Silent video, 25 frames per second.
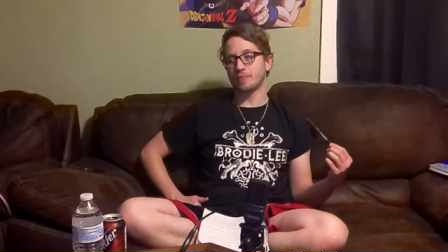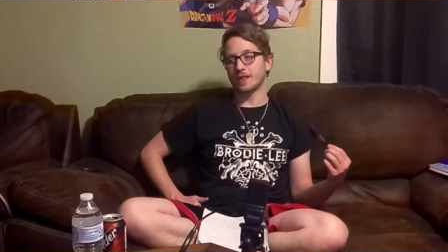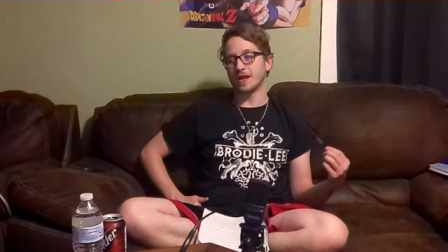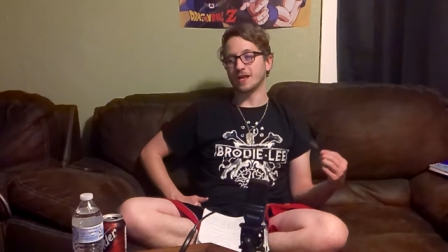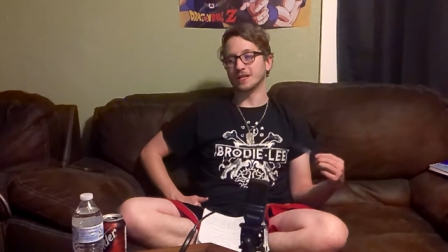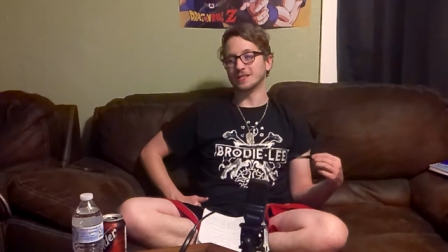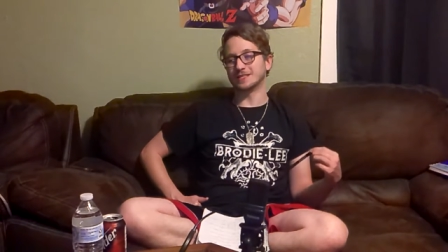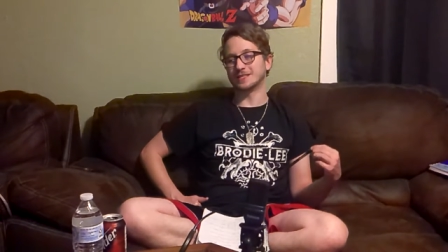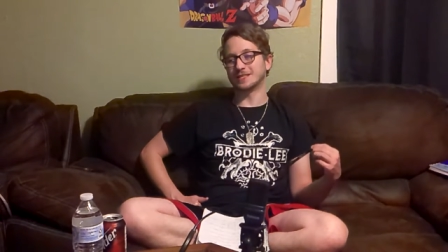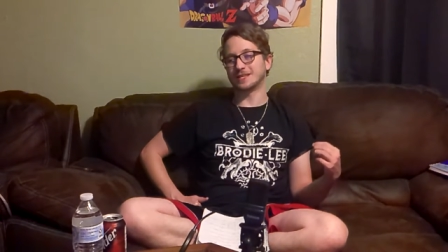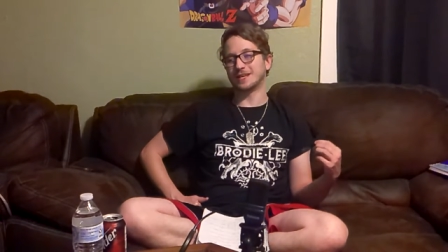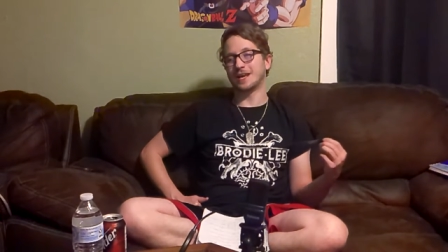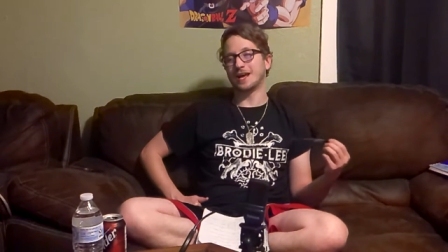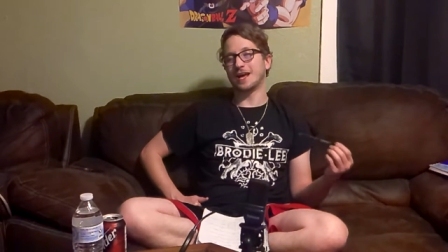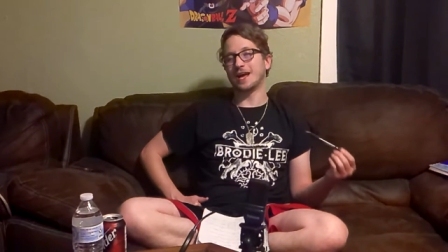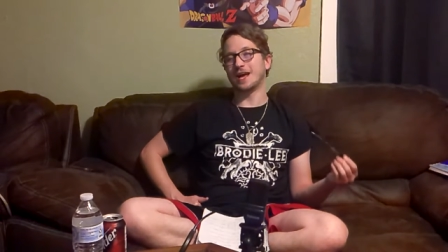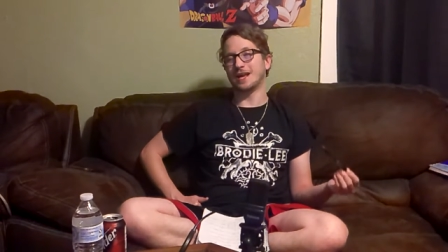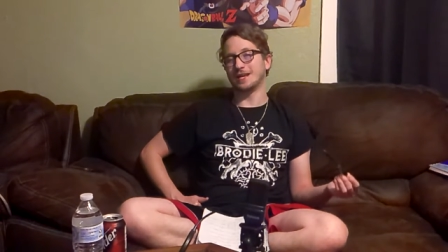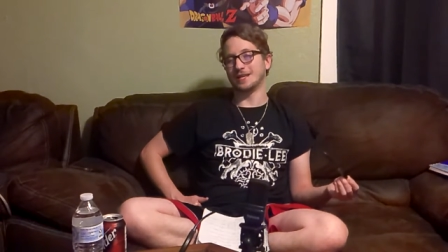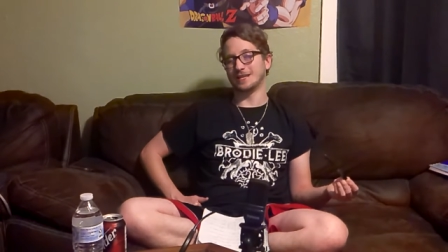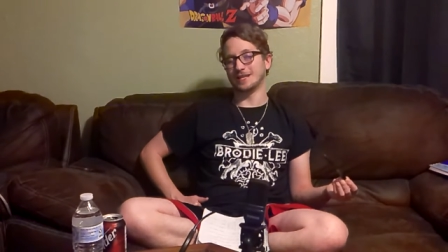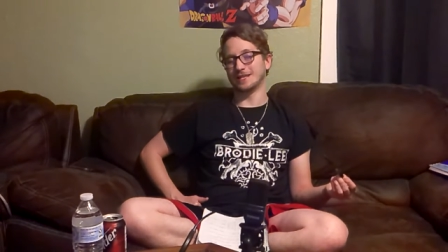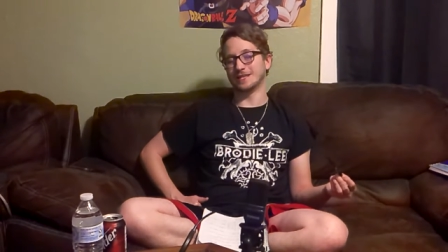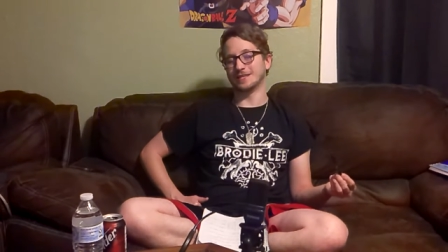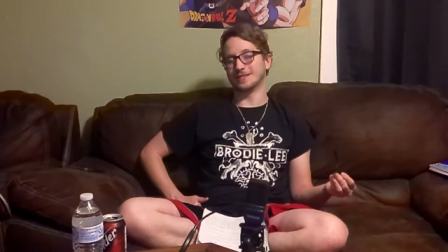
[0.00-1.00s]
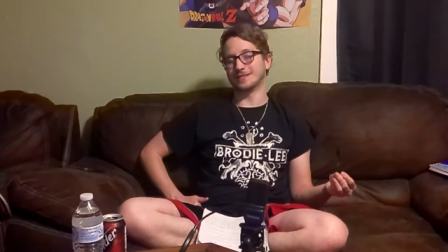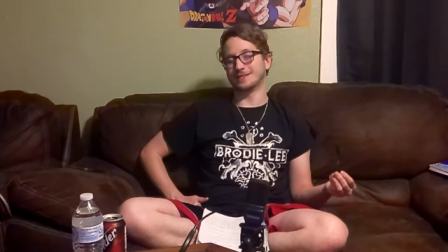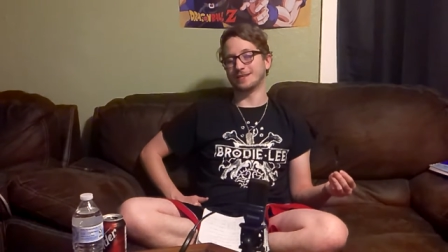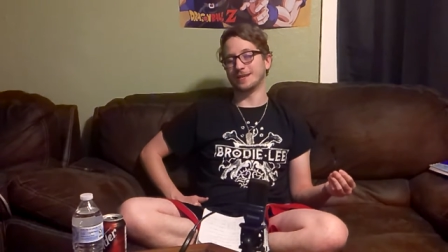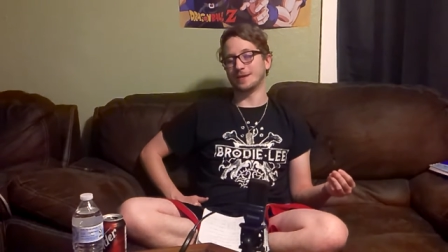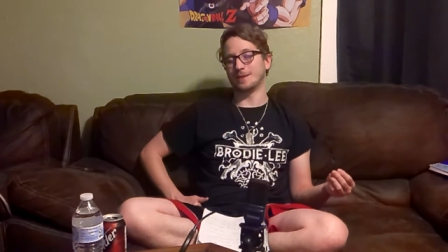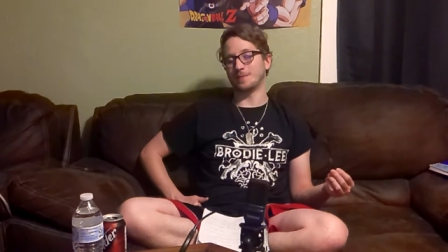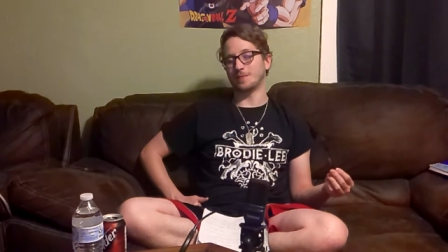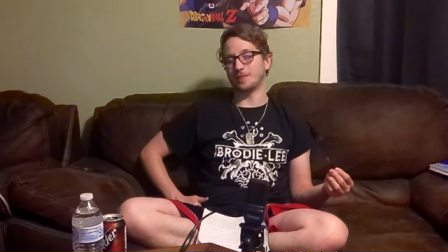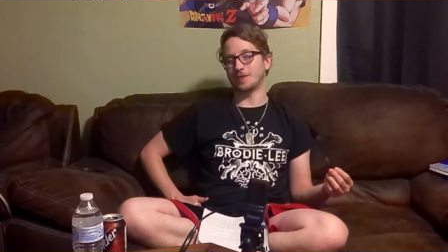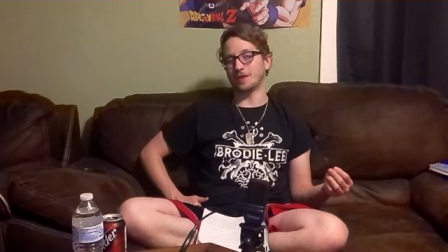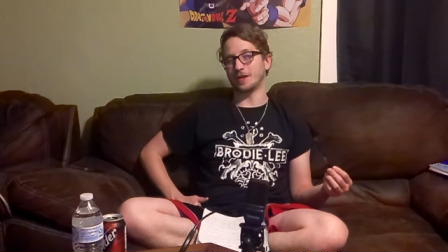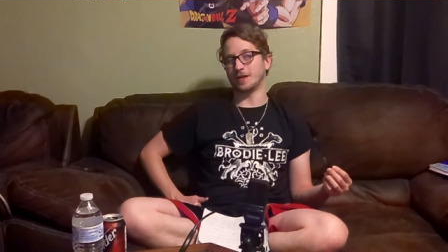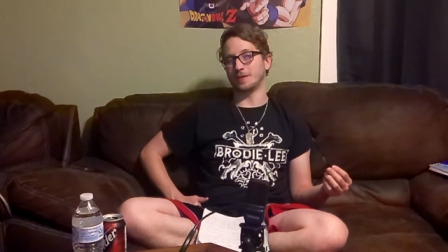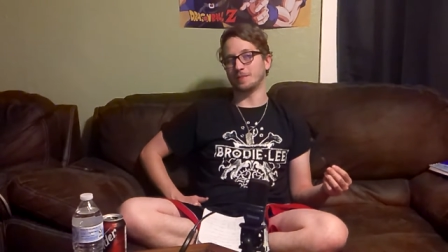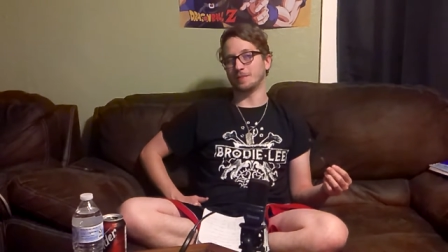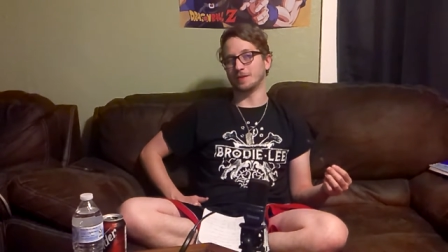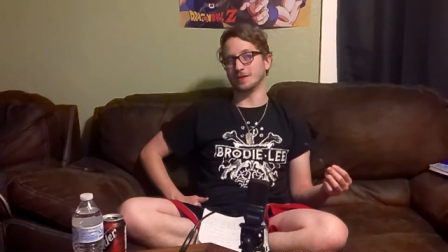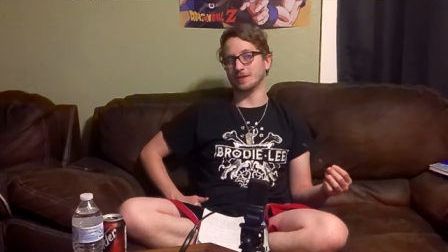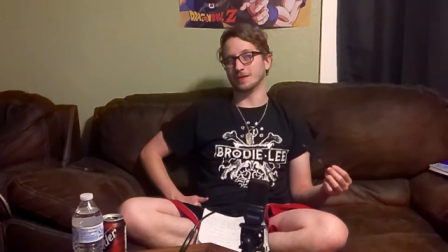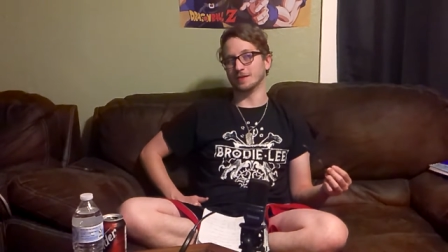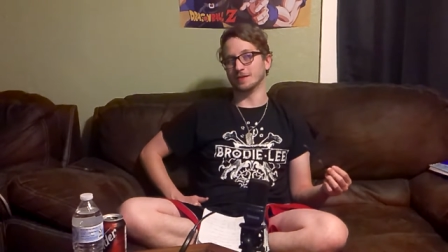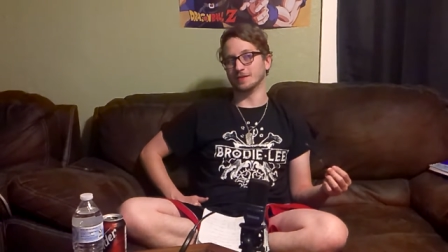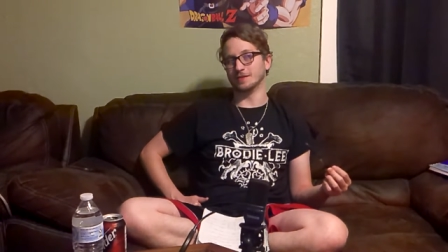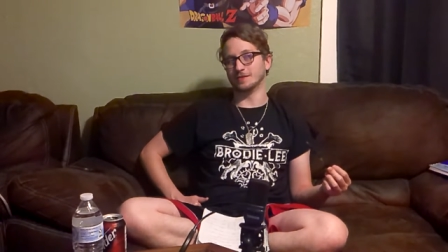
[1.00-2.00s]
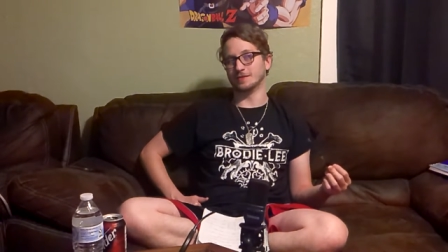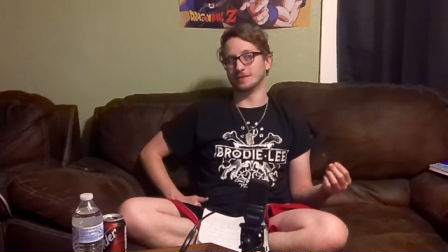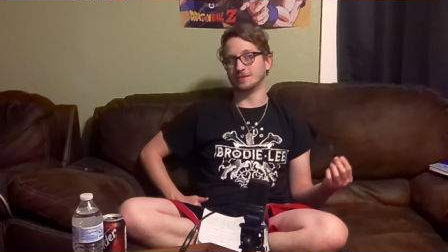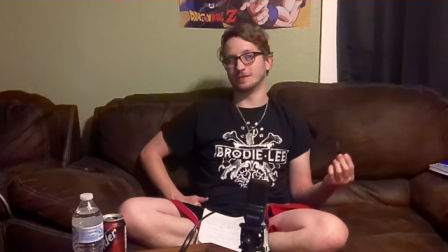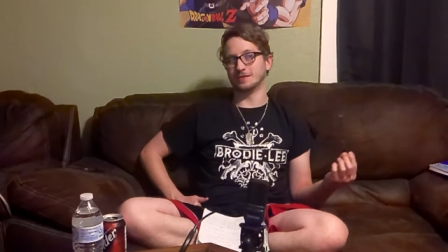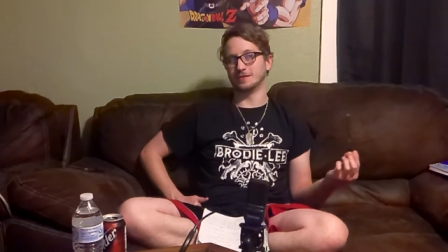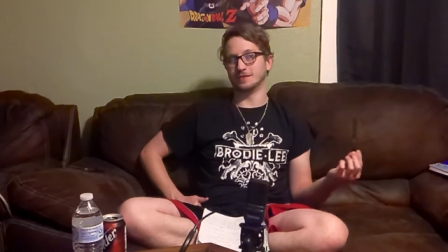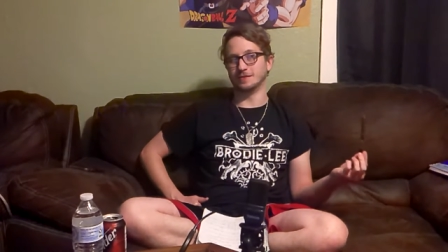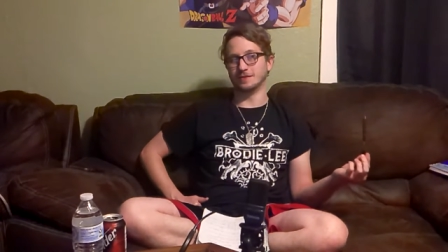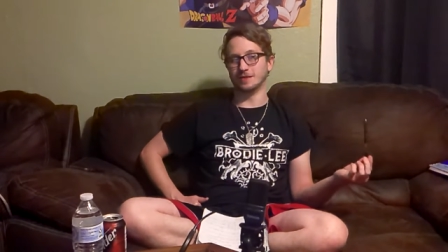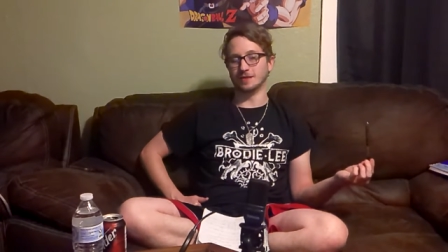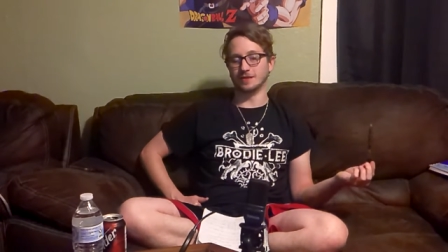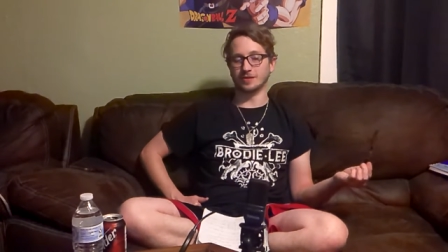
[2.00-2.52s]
it's kind of the same thing, because the